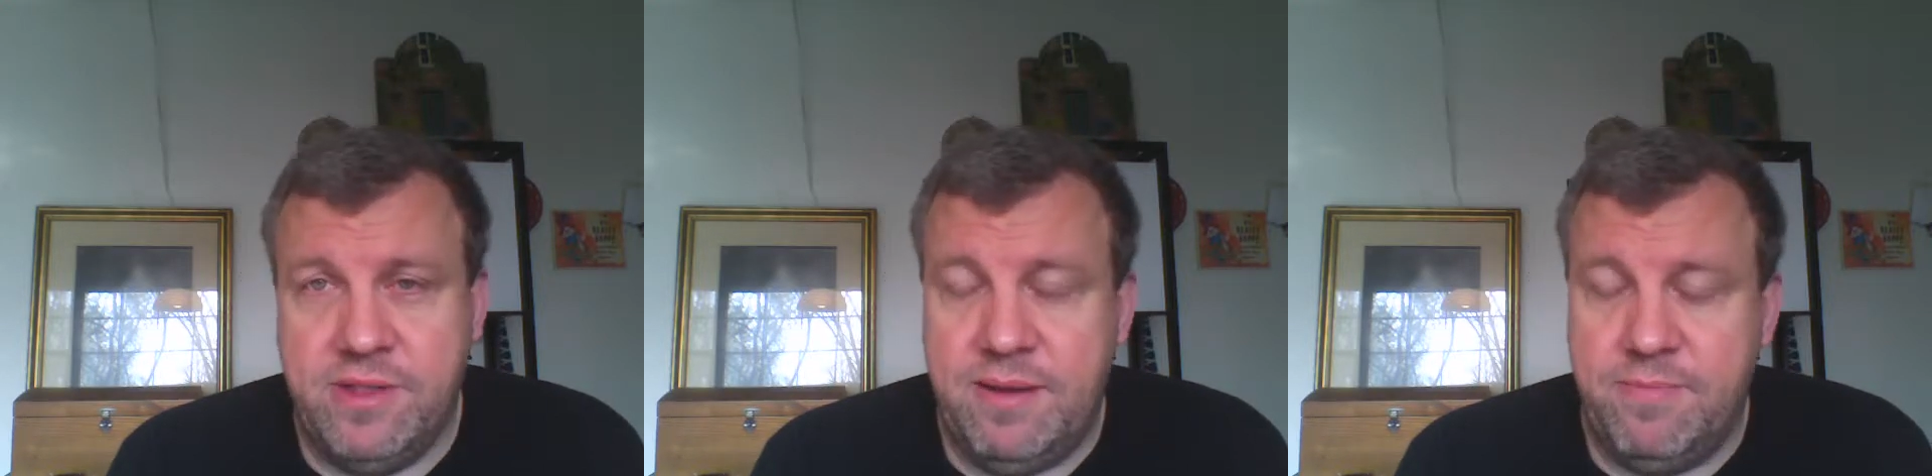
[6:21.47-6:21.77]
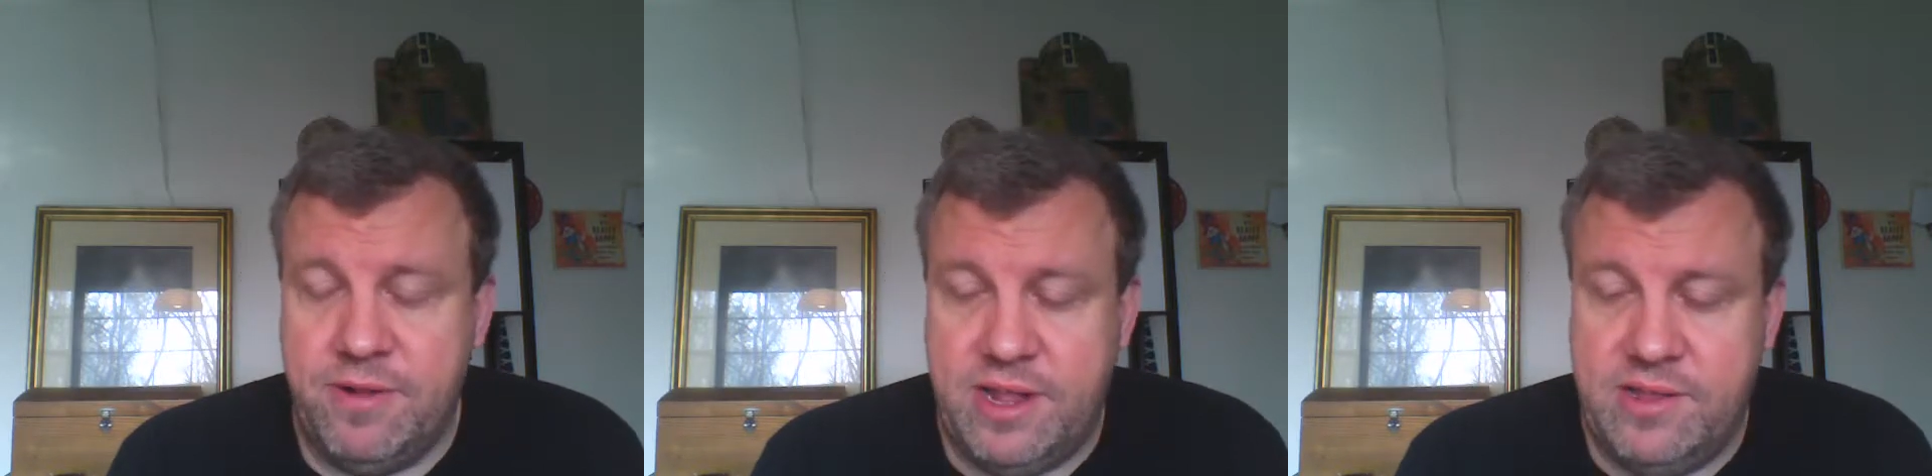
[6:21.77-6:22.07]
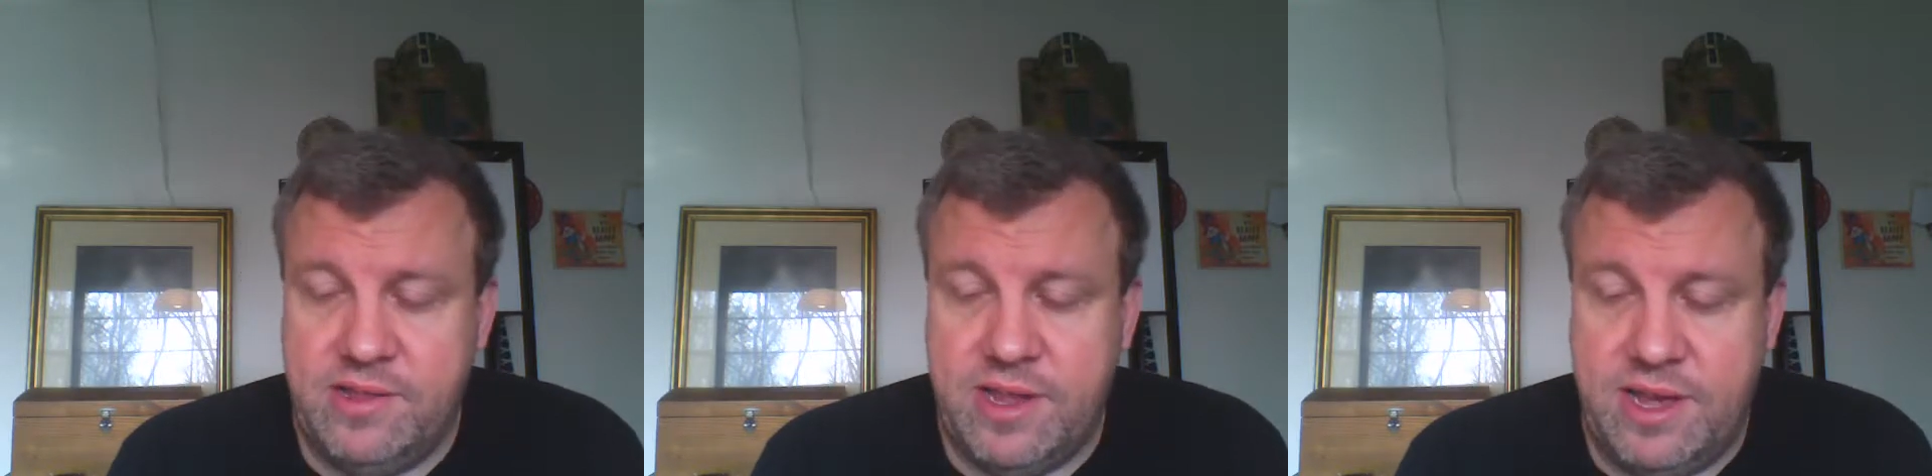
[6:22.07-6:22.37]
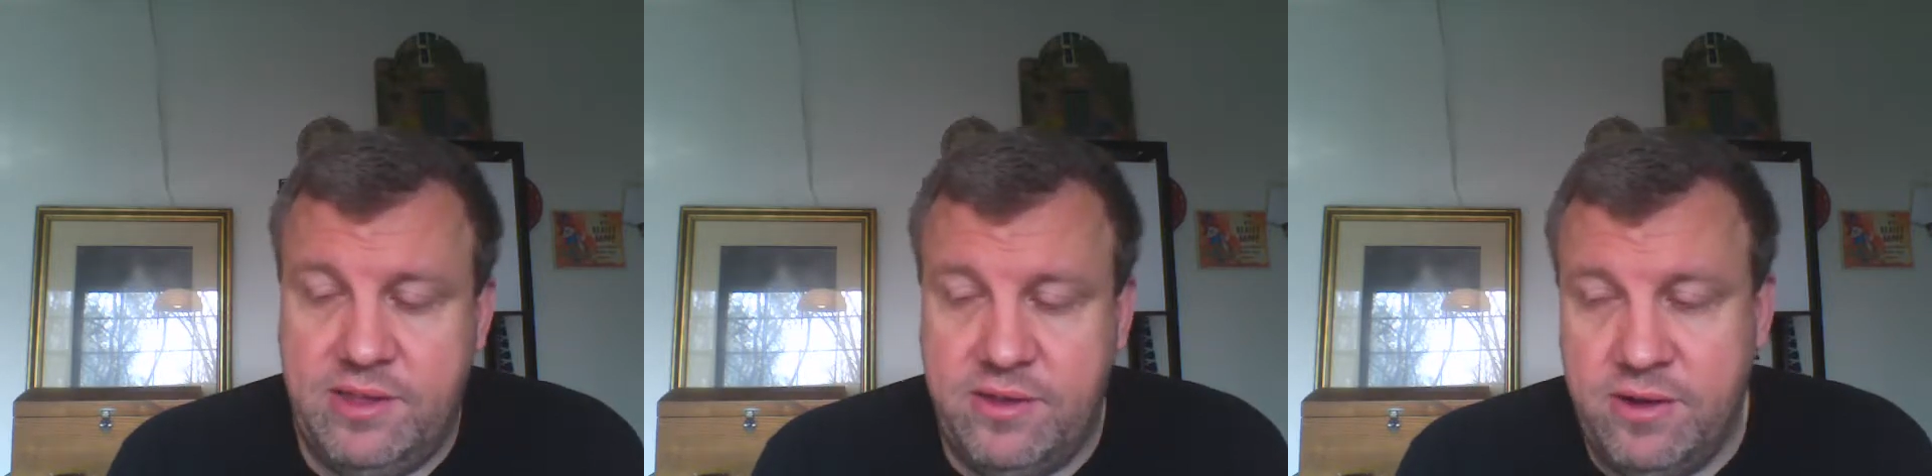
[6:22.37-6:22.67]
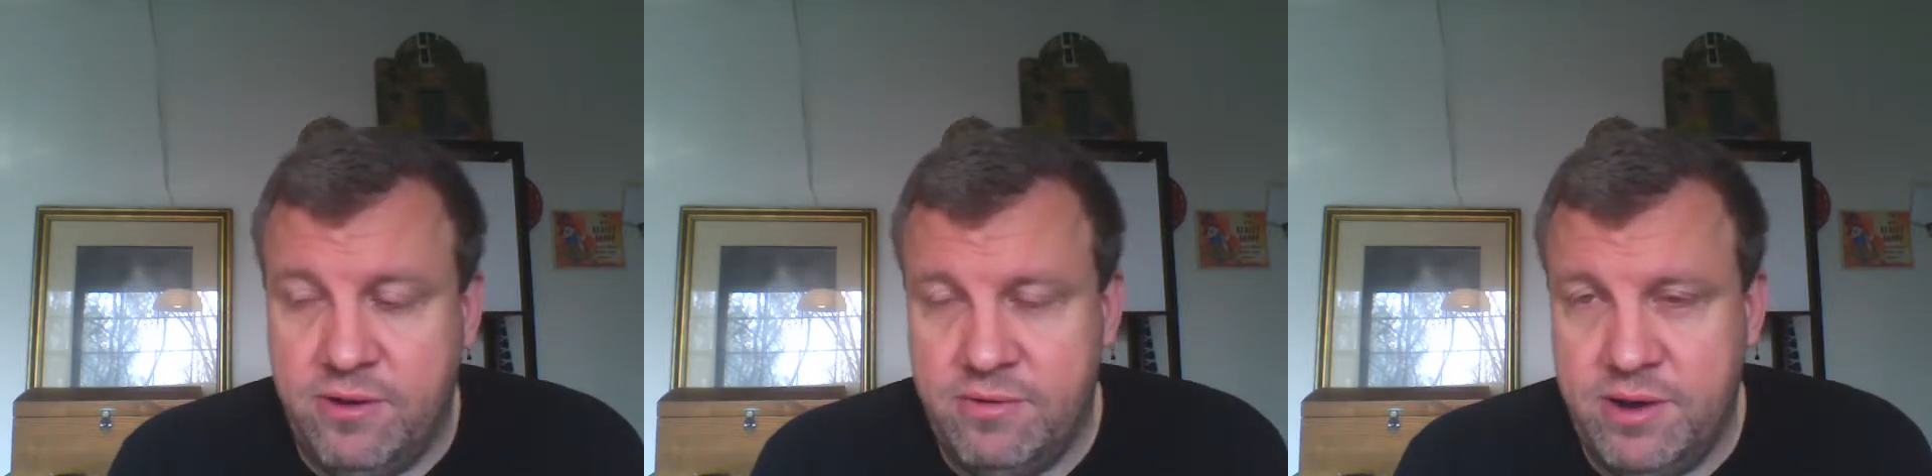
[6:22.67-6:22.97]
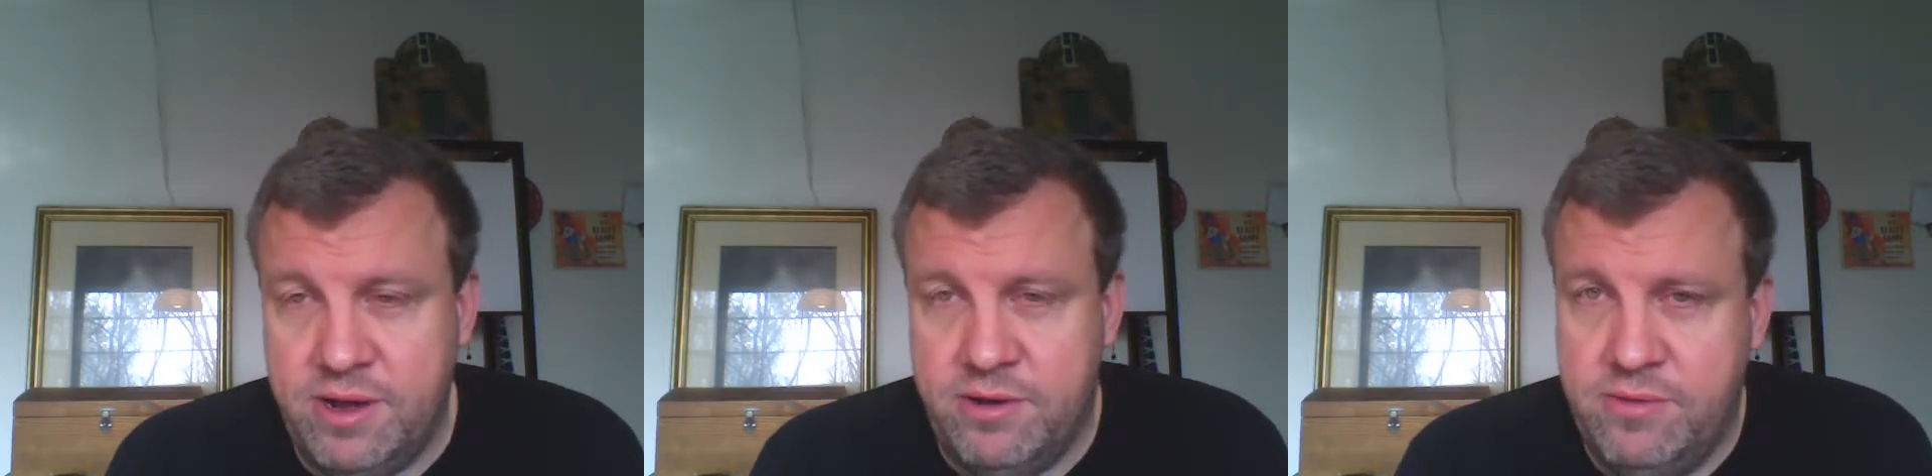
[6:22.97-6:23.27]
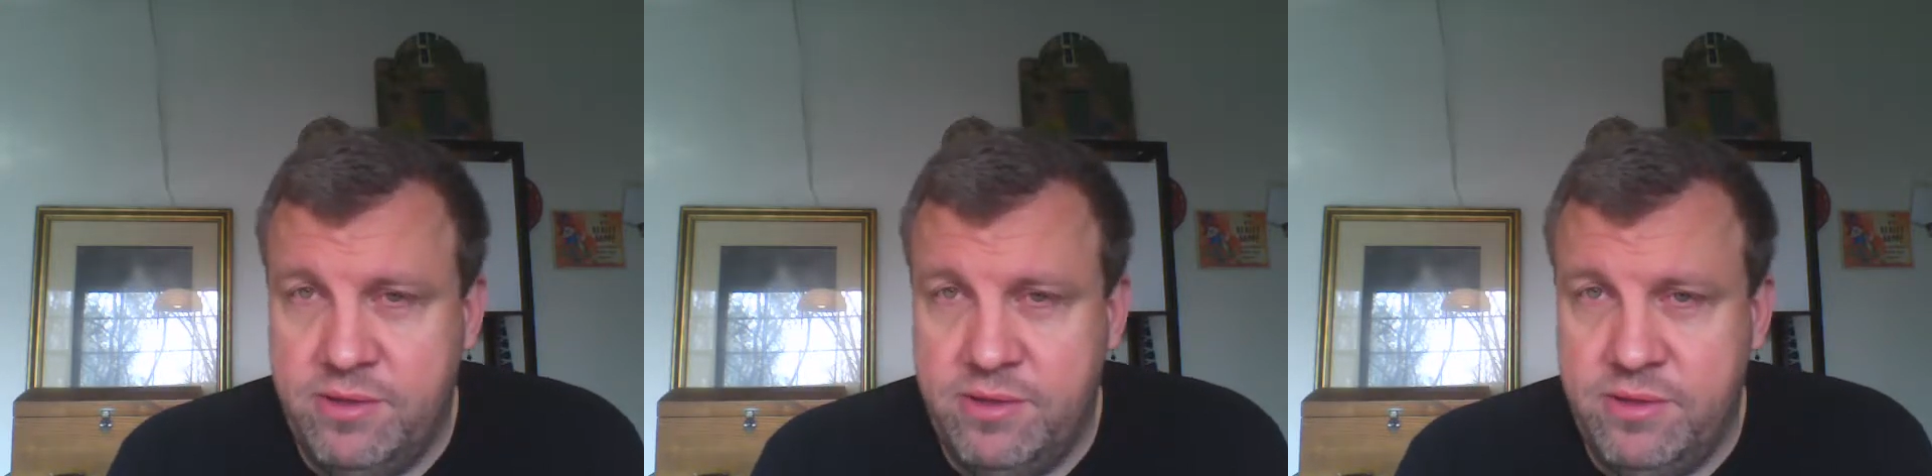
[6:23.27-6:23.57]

neighbor that decides, oh no,